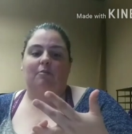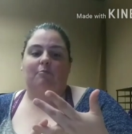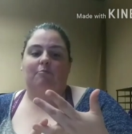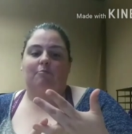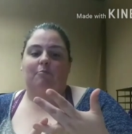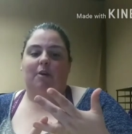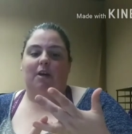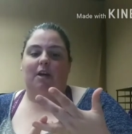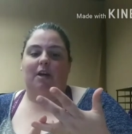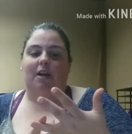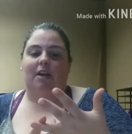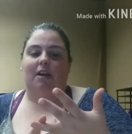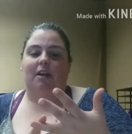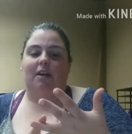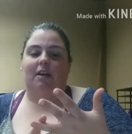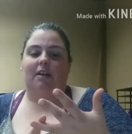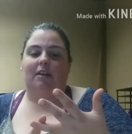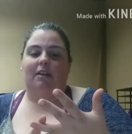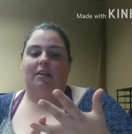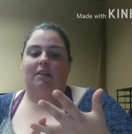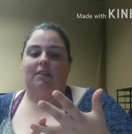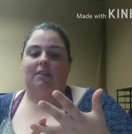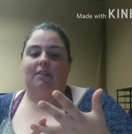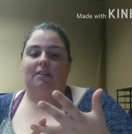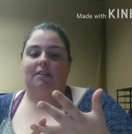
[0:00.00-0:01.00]

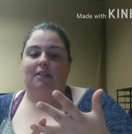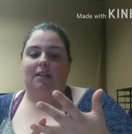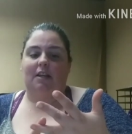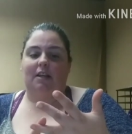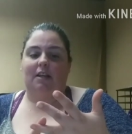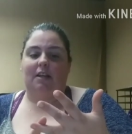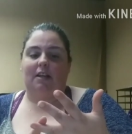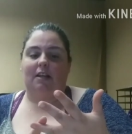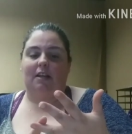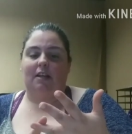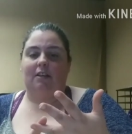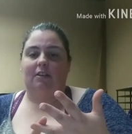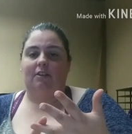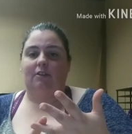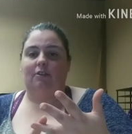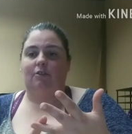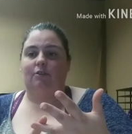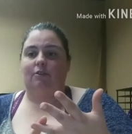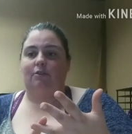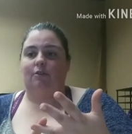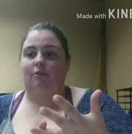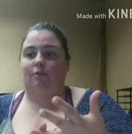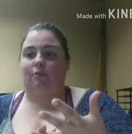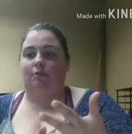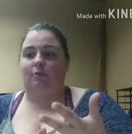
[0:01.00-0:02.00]
my son
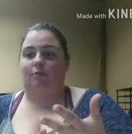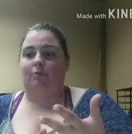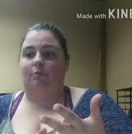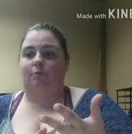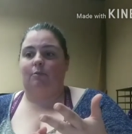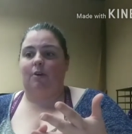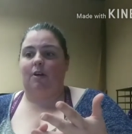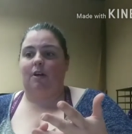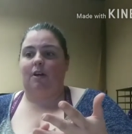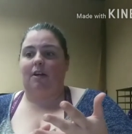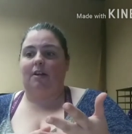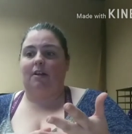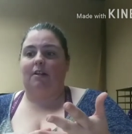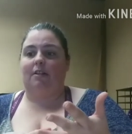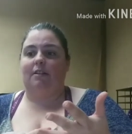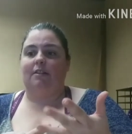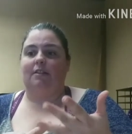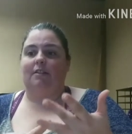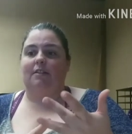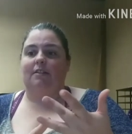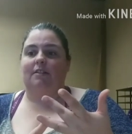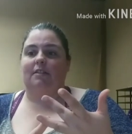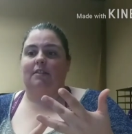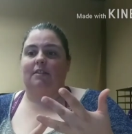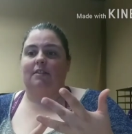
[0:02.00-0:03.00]
who
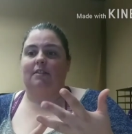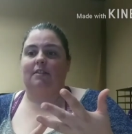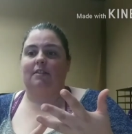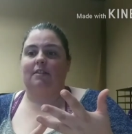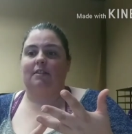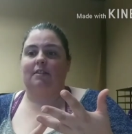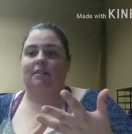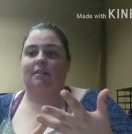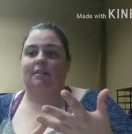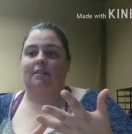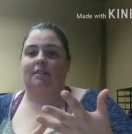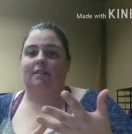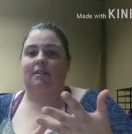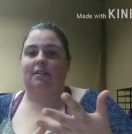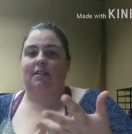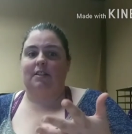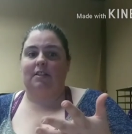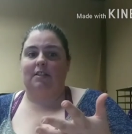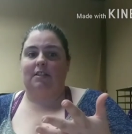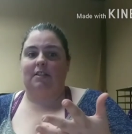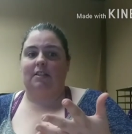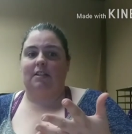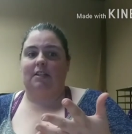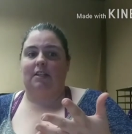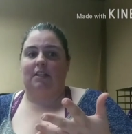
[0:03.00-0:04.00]
was
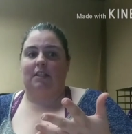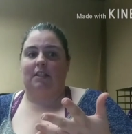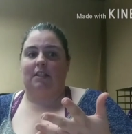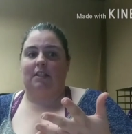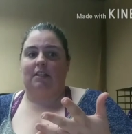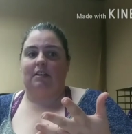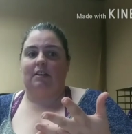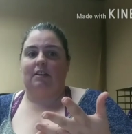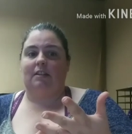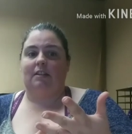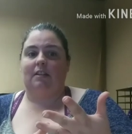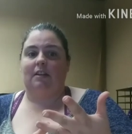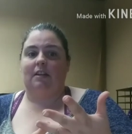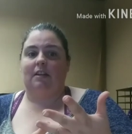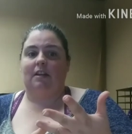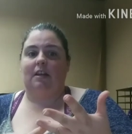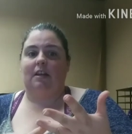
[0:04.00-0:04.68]
16,